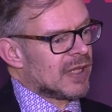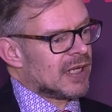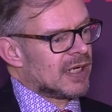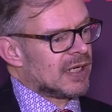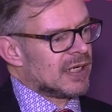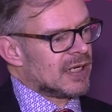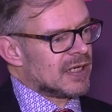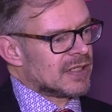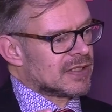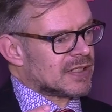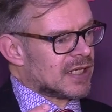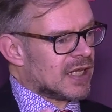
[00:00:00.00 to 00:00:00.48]

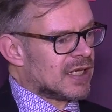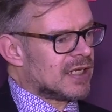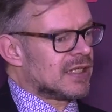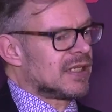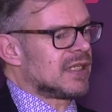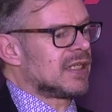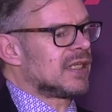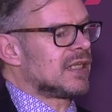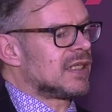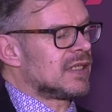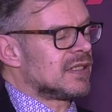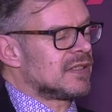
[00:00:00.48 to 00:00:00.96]

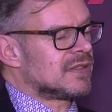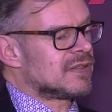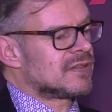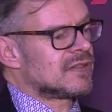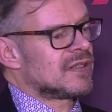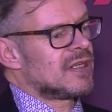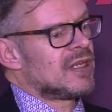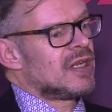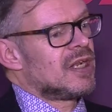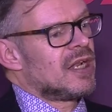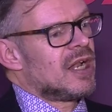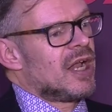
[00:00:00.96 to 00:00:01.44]

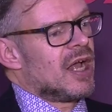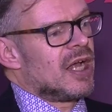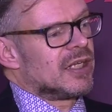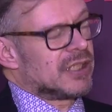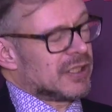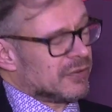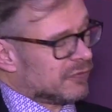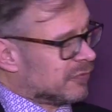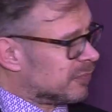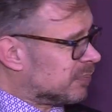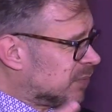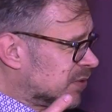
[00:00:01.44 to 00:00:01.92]
attendees a
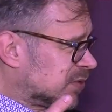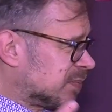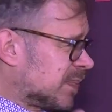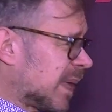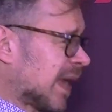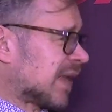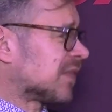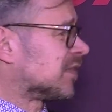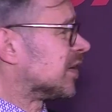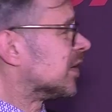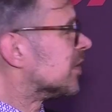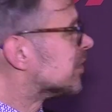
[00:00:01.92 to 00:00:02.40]
different
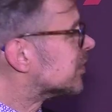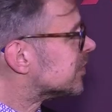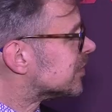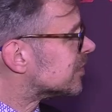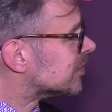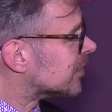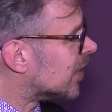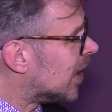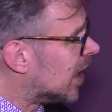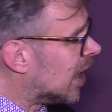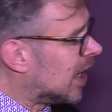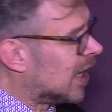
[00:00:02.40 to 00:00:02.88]
perspective
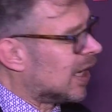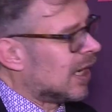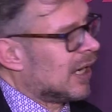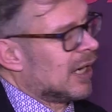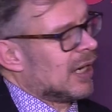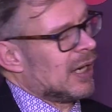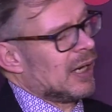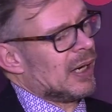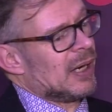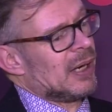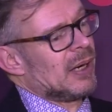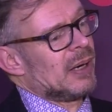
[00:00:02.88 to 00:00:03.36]

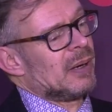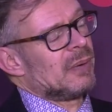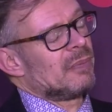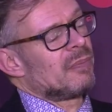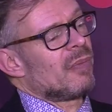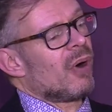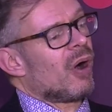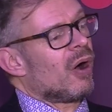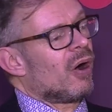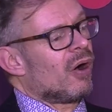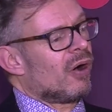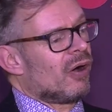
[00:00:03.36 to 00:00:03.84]

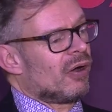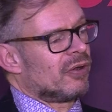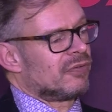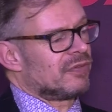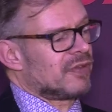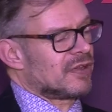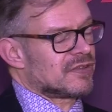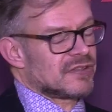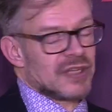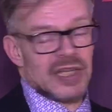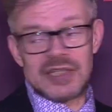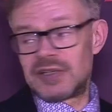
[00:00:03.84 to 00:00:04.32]
on
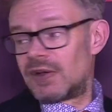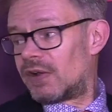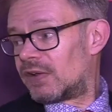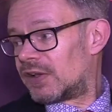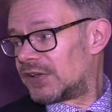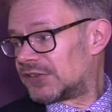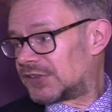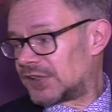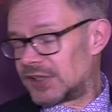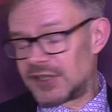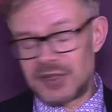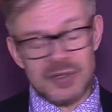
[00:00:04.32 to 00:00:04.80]
the
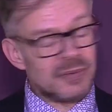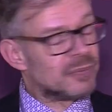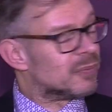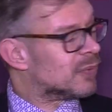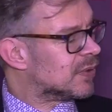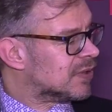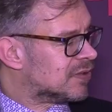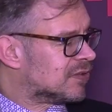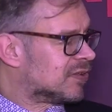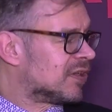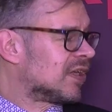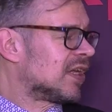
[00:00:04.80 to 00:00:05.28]
technology that
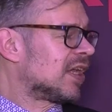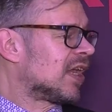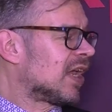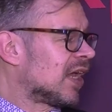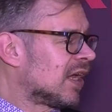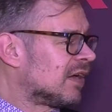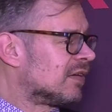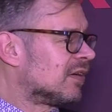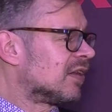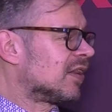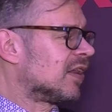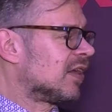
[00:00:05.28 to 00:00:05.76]
we see
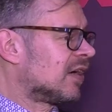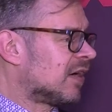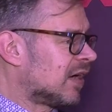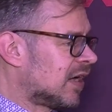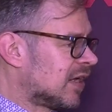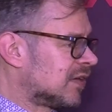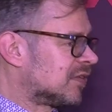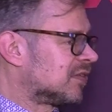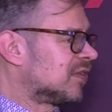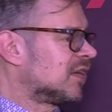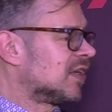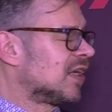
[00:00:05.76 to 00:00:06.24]
here at the
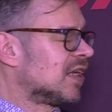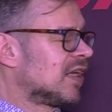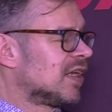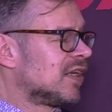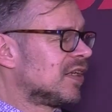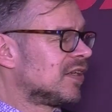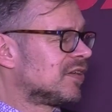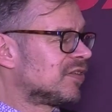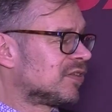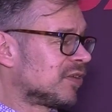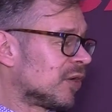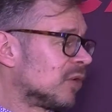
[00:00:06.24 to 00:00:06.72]

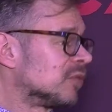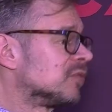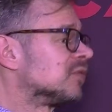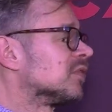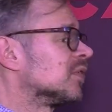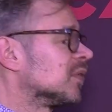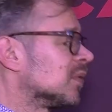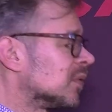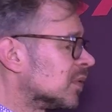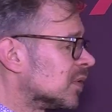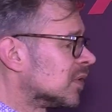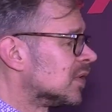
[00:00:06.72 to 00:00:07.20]
ISE show
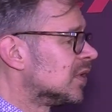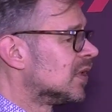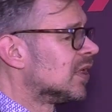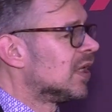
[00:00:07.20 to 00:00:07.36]
floor.